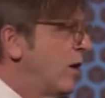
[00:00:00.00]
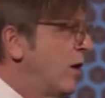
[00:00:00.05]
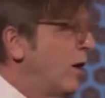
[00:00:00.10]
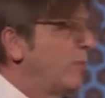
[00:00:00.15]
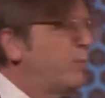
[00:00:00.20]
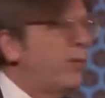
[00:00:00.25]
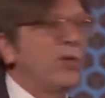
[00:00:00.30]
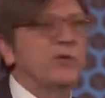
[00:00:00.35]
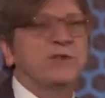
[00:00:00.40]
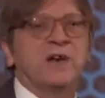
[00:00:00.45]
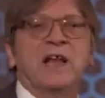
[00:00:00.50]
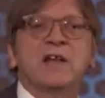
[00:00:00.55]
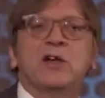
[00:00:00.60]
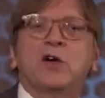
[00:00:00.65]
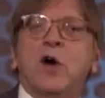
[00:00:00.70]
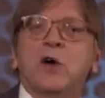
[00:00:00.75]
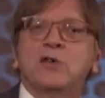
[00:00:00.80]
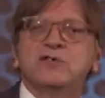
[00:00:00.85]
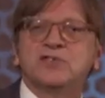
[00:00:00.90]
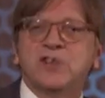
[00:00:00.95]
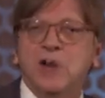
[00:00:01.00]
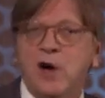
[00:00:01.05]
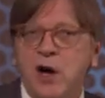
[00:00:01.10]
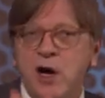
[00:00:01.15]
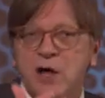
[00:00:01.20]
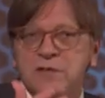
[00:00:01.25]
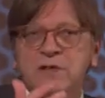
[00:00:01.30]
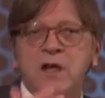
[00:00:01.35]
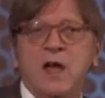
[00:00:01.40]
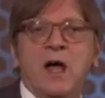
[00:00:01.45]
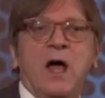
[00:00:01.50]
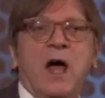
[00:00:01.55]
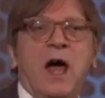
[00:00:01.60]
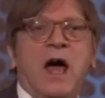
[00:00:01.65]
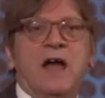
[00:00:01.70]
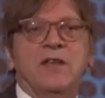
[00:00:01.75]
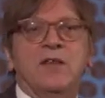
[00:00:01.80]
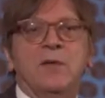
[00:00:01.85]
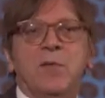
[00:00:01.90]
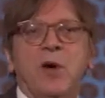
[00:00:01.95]
a border and coast guard
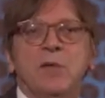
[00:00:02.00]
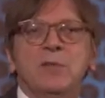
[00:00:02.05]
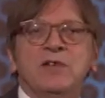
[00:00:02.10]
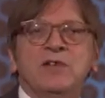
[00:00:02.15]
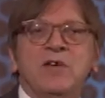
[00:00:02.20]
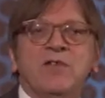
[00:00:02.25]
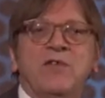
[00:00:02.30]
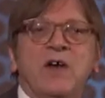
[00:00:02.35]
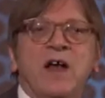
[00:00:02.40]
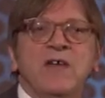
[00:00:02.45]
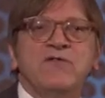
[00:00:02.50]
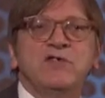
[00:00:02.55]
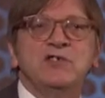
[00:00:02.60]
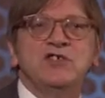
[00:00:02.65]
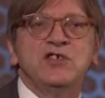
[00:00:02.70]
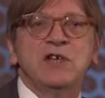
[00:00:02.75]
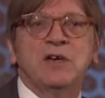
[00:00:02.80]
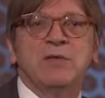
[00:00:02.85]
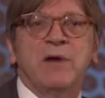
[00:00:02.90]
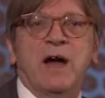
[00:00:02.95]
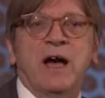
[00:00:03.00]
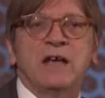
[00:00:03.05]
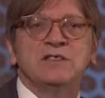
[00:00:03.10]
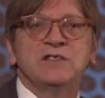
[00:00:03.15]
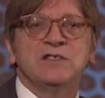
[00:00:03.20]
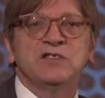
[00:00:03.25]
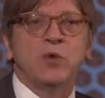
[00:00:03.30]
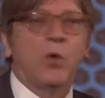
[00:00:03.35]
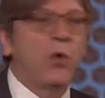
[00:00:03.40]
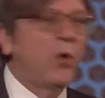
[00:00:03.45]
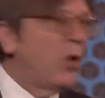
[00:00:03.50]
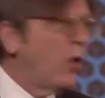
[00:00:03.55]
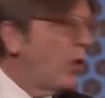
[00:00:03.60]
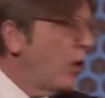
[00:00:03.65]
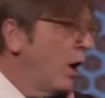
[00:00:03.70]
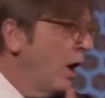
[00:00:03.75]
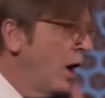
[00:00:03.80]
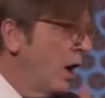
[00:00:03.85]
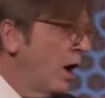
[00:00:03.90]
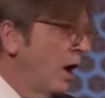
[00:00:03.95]
at the moment of refugee crisis,
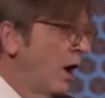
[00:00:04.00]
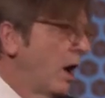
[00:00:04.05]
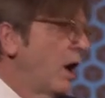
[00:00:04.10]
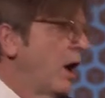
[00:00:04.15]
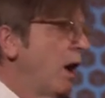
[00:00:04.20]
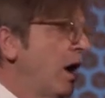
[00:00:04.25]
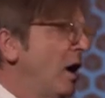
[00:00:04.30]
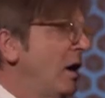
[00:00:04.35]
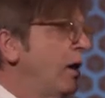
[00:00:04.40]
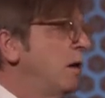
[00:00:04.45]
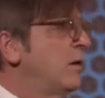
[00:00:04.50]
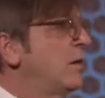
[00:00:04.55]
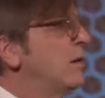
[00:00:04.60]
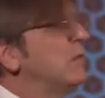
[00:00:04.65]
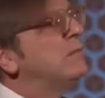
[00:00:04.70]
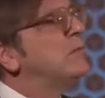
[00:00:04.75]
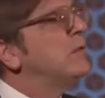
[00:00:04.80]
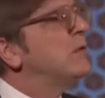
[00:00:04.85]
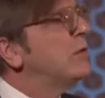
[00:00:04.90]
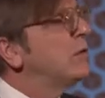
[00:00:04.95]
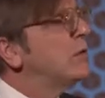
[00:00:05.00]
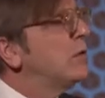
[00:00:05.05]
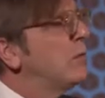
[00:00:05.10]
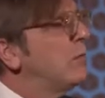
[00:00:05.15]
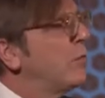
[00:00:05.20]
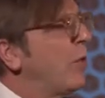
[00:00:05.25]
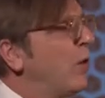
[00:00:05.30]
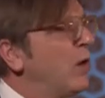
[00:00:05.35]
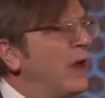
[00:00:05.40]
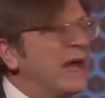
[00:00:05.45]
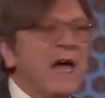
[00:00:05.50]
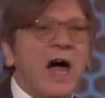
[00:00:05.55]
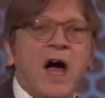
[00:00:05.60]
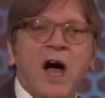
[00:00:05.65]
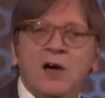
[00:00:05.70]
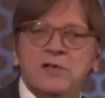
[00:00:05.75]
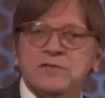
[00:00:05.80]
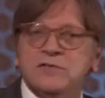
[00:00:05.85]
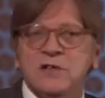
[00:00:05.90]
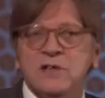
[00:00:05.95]
or rolling
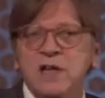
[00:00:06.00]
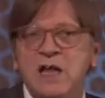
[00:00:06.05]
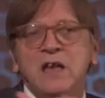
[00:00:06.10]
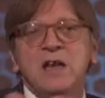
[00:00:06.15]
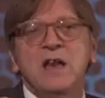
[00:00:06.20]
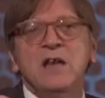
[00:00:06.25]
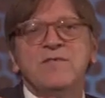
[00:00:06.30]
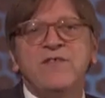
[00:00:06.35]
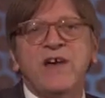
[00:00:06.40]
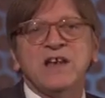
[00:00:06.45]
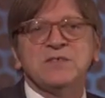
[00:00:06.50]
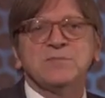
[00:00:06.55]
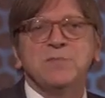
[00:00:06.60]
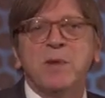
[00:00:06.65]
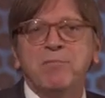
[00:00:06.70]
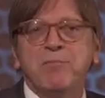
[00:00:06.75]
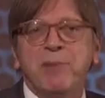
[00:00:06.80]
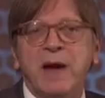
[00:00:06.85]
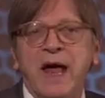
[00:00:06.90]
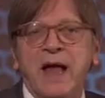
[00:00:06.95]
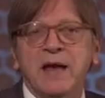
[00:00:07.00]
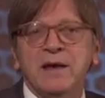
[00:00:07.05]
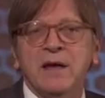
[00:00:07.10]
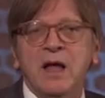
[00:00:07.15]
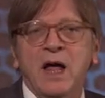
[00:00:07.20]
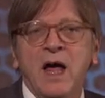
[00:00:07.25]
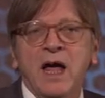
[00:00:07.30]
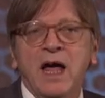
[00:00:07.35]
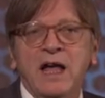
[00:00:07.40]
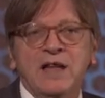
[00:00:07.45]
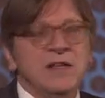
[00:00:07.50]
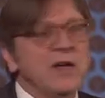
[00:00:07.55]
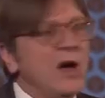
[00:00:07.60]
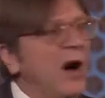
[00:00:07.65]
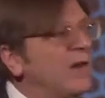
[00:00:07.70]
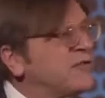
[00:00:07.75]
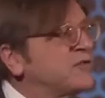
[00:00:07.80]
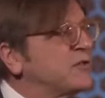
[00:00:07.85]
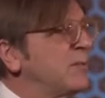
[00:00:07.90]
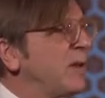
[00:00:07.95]
out an investment plan in the
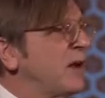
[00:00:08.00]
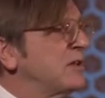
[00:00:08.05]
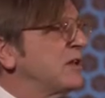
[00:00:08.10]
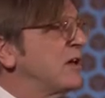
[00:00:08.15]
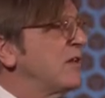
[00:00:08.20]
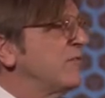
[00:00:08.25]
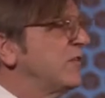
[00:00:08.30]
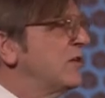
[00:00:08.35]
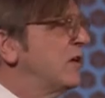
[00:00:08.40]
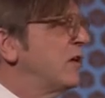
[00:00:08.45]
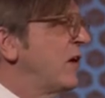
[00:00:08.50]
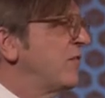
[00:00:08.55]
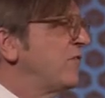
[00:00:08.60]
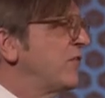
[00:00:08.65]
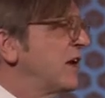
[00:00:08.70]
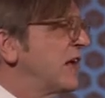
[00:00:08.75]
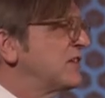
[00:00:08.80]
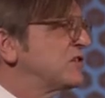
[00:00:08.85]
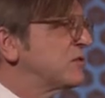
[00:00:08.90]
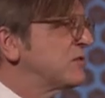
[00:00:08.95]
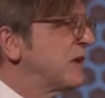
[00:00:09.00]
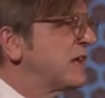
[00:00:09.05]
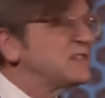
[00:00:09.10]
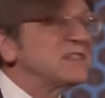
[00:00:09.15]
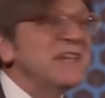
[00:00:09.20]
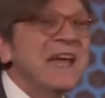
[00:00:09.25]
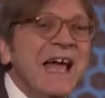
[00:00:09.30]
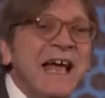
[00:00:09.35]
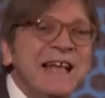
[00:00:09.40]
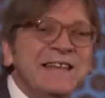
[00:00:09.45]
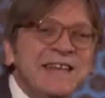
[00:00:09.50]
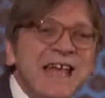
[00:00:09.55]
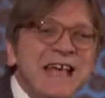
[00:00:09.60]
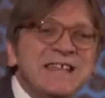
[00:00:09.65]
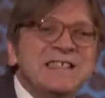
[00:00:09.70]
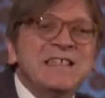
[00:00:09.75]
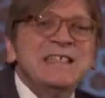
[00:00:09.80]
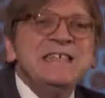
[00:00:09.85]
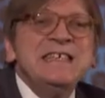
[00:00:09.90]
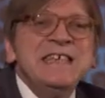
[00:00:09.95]
aftermath of financial crisis. It
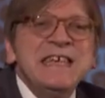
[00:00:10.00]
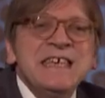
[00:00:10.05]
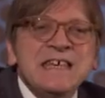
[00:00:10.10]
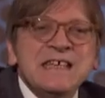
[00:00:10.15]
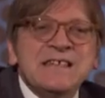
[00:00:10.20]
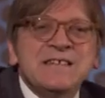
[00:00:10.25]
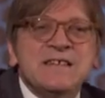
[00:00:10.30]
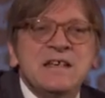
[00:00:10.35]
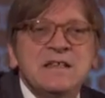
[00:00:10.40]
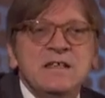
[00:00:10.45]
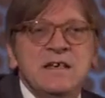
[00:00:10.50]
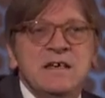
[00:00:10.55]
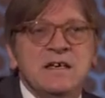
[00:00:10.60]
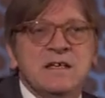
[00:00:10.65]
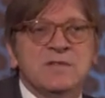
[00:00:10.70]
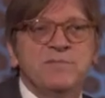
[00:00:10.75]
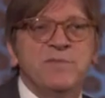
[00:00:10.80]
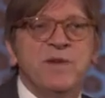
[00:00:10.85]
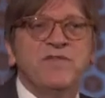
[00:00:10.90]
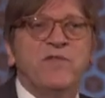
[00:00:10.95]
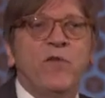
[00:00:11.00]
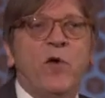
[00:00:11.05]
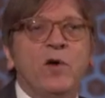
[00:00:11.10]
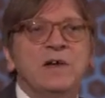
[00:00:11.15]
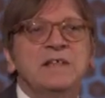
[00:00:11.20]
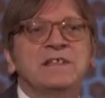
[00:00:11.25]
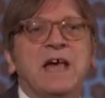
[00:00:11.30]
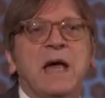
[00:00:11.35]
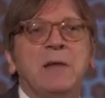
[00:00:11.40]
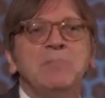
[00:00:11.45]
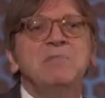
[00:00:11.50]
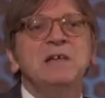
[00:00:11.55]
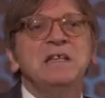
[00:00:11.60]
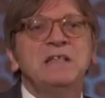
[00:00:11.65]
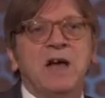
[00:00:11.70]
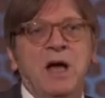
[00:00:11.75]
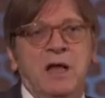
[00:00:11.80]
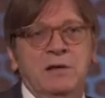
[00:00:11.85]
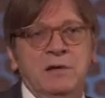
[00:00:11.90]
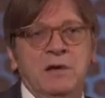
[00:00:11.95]
takes years and years before it can
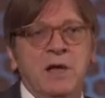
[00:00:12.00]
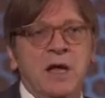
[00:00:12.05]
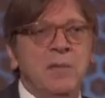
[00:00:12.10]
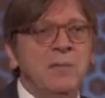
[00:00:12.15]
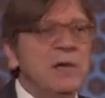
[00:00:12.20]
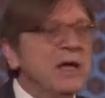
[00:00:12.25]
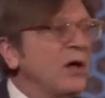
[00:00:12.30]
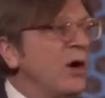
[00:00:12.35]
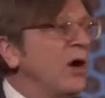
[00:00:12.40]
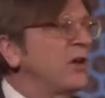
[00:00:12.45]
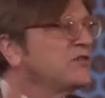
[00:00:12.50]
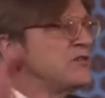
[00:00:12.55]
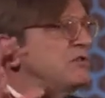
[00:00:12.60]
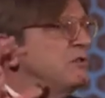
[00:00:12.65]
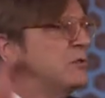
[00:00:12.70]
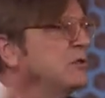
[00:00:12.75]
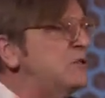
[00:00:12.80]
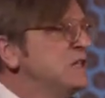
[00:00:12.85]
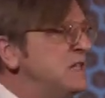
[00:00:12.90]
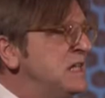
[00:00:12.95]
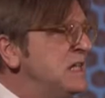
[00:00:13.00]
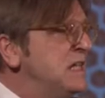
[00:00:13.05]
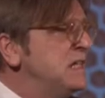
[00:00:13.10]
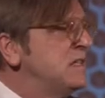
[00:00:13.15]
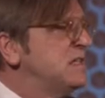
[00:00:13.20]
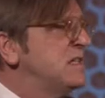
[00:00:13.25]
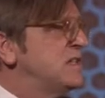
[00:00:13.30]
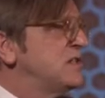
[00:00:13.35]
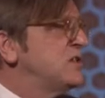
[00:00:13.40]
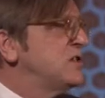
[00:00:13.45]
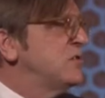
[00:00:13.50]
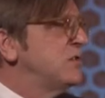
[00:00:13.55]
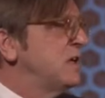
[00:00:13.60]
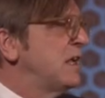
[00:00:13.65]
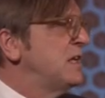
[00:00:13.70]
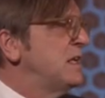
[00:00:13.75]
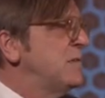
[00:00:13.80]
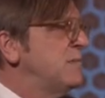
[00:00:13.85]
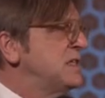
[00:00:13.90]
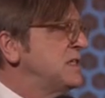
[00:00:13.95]
be done, because you need this
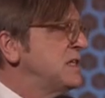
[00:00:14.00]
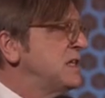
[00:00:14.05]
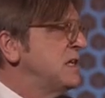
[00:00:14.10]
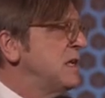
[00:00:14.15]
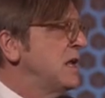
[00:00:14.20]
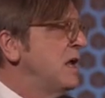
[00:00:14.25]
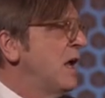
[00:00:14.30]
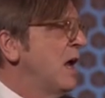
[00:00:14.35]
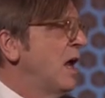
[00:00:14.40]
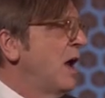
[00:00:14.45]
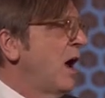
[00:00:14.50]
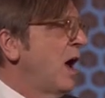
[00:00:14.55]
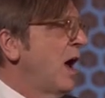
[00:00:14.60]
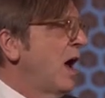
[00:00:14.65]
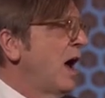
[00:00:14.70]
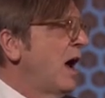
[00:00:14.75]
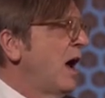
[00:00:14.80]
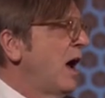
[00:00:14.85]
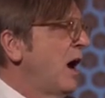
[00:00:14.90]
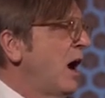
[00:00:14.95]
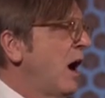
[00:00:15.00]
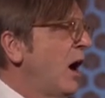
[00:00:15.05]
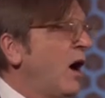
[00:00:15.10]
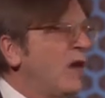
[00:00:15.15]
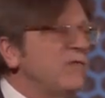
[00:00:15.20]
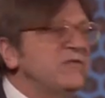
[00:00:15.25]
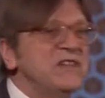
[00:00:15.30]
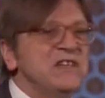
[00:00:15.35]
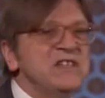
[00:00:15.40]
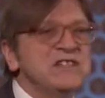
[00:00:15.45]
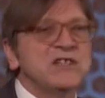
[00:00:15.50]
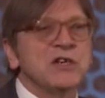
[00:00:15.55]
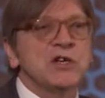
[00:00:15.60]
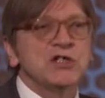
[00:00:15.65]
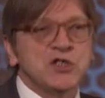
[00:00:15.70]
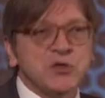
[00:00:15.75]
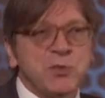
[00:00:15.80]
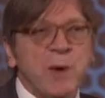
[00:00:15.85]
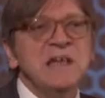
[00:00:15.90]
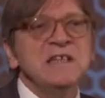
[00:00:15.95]
unanimity of these
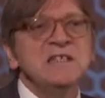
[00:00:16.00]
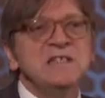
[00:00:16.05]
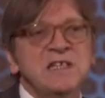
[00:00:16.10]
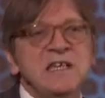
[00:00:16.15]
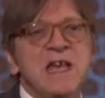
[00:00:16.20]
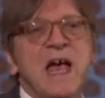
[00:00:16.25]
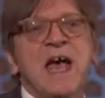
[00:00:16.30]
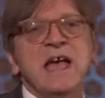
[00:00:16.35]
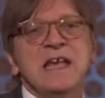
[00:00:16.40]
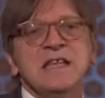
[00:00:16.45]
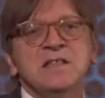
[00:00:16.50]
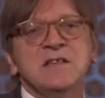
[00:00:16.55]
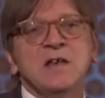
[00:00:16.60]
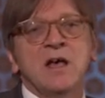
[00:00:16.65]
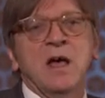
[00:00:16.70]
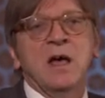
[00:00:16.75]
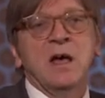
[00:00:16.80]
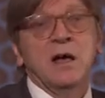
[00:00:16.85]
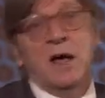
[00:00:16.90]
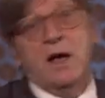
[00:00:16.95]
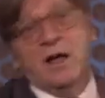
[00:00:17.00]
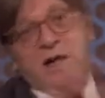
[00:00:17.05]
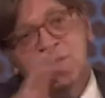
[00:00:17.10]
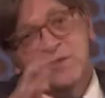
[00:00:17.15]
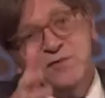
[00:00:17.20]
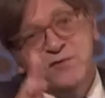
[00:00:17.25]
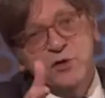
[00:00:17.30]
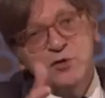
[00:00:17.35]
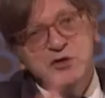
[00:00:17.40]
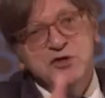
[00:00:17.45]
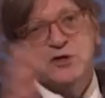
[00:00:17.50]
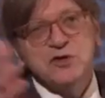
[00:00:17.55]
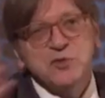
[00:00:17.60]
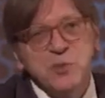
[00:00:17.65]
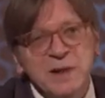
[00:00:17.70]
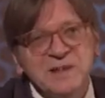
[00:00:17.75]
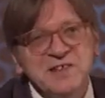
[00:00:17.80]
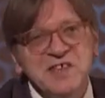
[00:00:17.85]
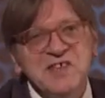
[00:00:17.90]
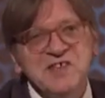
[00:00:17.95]
28 in the future
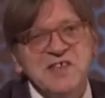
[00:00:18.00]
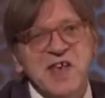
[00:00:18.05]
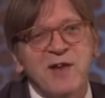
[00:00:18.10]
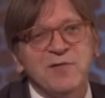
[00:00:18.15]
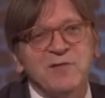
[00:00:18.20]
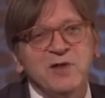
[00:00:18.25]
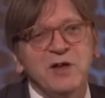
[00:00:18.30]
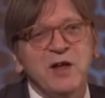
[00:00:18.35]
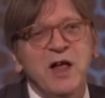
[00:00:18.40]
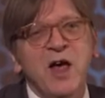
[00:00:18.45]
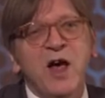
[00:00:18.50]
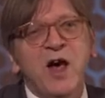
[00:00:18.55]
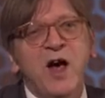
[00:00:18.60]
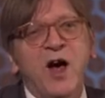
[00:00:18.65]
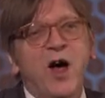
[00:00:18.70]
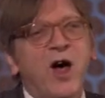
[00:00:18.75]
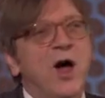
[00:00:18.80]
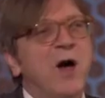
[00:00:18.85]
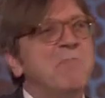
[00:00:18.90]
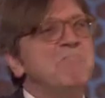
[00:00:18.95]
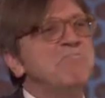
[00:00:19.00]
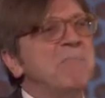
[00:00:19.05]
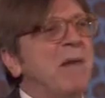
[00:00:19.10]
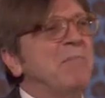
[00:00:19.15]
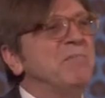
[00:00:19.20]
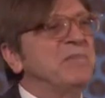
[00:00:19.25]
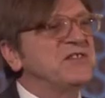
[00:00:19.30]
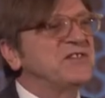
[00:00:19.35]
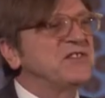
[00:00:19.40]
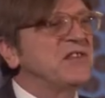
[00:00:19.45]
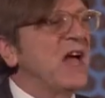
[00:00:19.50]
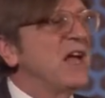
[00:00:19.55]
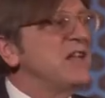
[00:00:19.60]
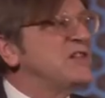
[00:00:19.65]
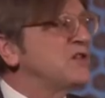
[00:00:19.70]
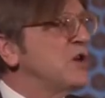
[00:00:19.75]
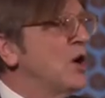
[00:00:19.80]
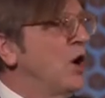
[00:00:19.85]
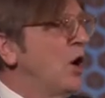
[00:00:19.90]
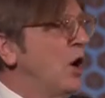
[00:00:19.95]
27 member
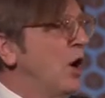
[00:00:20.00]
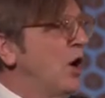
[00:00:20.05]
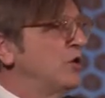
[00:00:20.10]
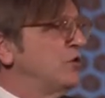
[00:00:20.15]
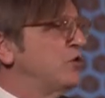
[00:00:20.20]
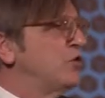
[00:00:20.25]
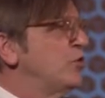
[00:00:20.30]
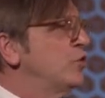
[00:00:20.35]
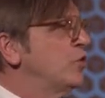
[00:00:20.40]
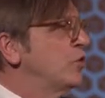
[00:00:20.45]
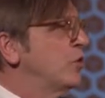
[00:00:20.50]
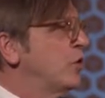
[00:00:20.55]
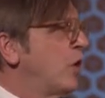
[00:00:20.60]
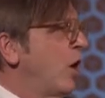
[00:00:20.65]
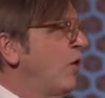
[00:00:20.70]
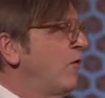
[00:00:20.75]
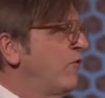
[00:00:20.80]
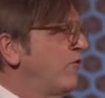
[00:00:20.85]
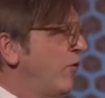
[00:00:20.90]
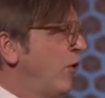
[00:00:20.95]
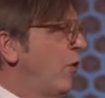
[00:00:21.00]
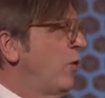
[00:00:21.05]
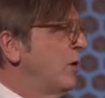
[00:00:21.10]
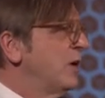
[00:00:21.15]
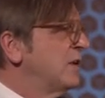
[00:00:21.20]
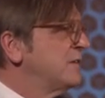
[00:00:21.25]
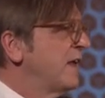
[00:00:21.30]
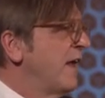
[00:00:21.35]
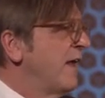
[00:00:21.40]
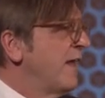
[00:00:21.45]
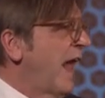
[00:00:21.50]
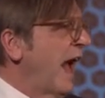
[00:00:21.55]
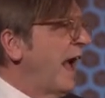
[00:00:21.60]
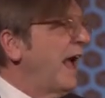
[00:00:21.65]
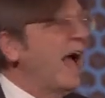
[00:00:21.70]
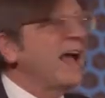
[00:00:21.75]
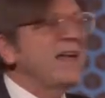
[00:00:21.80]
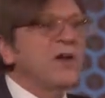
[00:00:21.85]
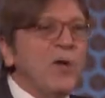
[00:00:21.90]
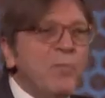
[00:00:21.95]
states to go forward.
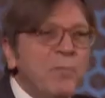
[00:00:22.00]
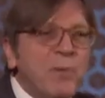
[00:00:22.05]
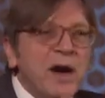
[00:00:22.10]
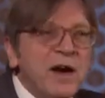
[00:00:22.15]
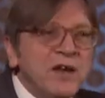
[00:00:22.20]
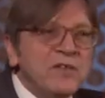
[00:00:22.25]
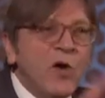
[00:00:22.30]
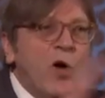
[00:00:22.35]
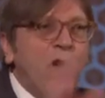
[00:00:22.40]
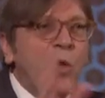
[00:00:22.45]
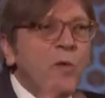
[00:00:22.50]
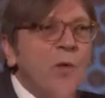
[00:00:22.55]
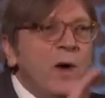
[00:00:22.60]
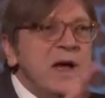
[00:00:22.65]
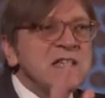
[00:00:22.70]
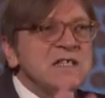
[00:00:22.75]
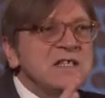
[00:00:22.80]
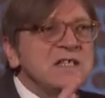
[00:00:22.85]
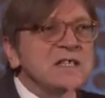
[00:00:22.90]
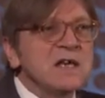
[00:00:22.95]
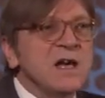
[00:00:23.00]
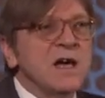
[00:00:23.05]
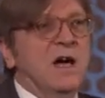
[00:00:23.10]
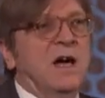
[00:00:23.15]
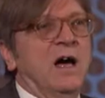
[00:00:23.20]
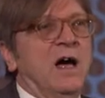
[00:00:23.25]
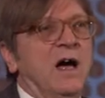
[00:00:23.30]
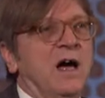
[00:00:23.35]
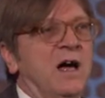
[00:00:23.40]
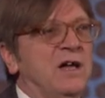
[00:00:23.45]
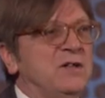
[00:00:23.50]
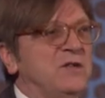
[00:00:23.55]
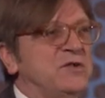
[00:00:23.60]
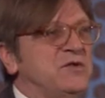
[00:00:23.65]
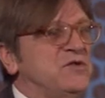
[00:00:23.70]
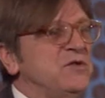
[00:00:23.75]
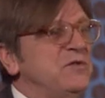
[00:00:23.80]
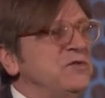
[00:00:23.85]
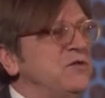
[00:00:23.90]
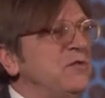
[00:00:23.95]
I compare it always
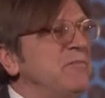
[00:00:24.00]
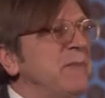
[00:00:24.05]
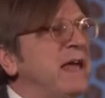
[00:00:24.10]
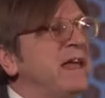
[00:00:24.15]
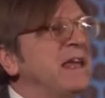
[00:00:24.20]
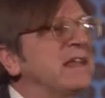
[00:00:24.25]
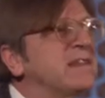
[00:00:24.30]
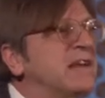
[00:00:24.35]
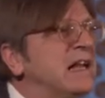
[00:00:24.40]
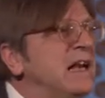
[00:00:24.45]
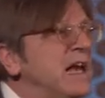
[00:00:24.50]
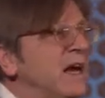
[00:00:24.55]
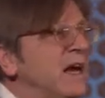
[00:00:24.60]
to make it